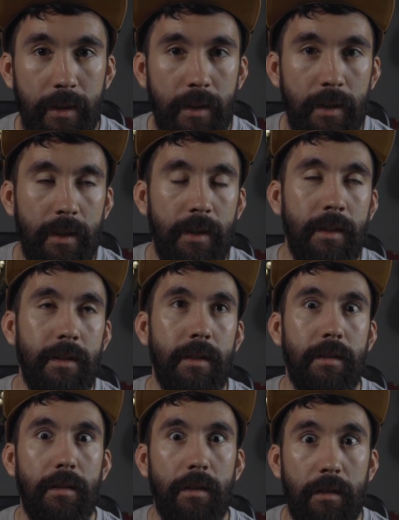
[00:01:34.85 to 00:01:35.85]
It
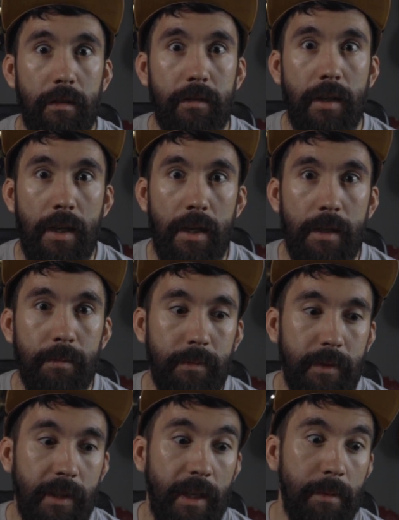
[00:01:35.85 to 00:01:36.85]
takes a long time.
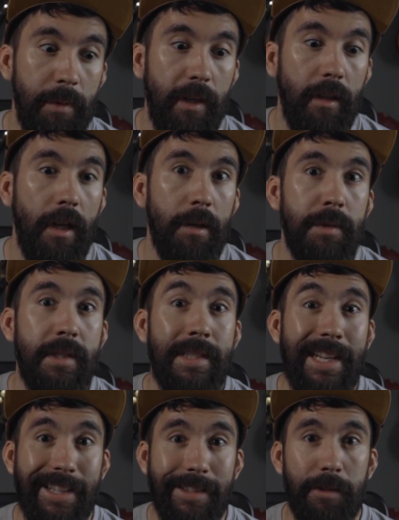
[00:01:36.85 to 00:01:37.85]
You gotta make a lot of
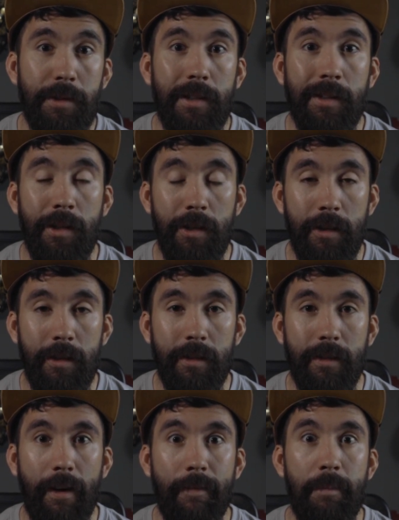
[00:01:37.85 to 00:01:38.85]
mistakes so you can learn.
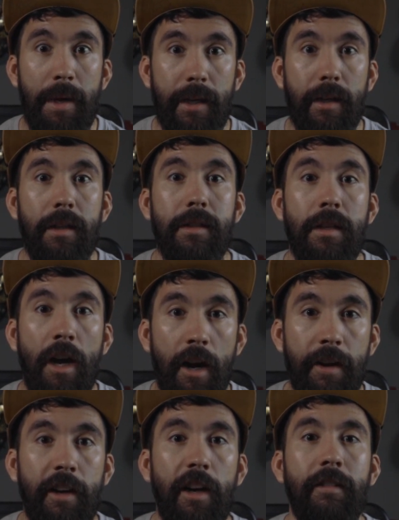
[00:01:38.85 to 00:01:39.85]
I've made a
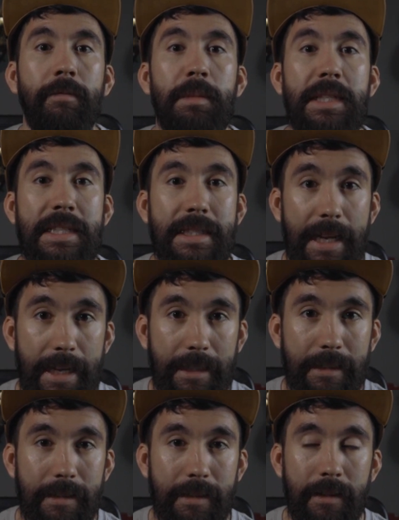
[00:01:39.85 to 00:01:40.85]
ton of
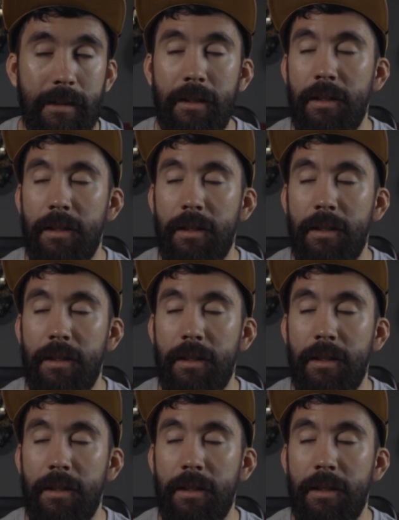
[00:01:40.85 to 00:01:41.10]
mistakes.